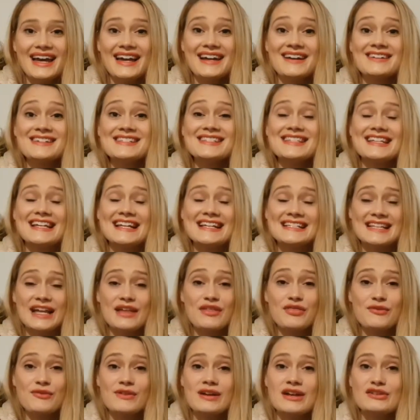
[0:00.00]
guys, today's day
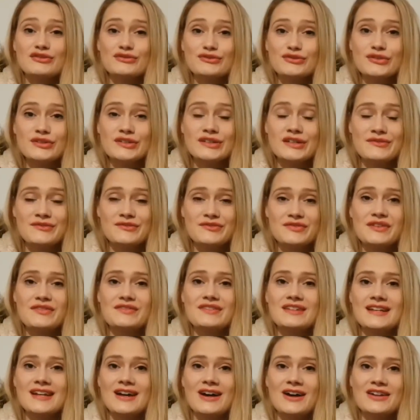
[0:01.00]

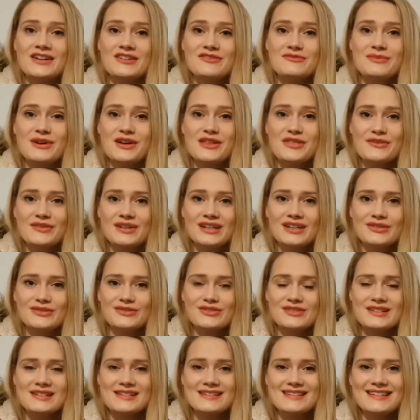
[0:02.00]
359 of my
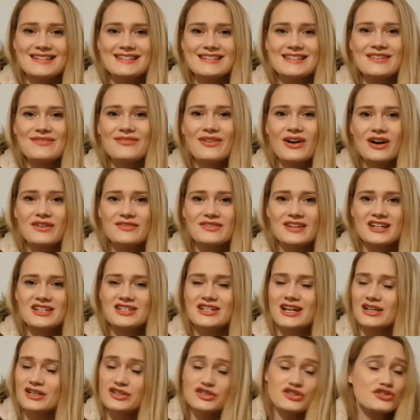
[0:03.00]
365 day
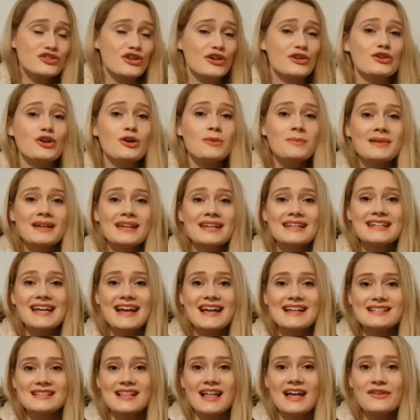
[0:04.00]
challenge, so not many
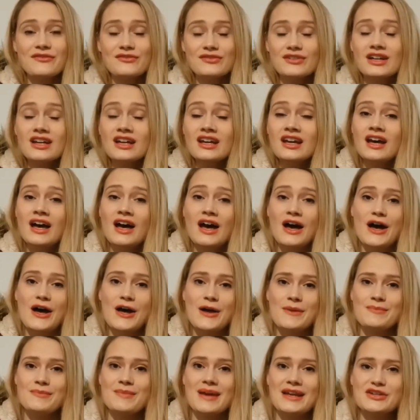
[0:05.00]
days left.
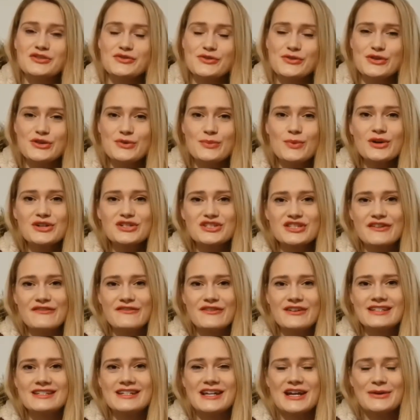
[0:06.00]
Um, make sure you watch the
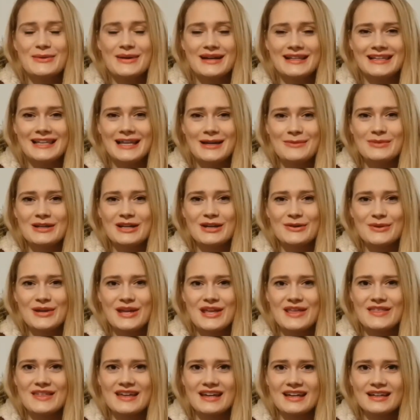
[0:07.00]
video and let me know what you
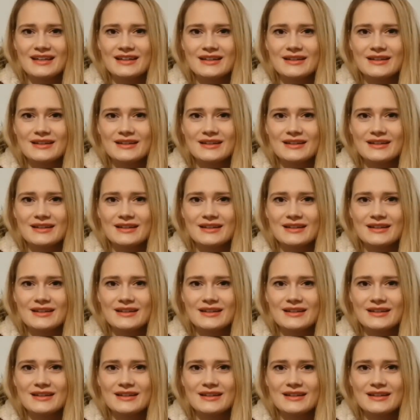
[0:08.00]
think.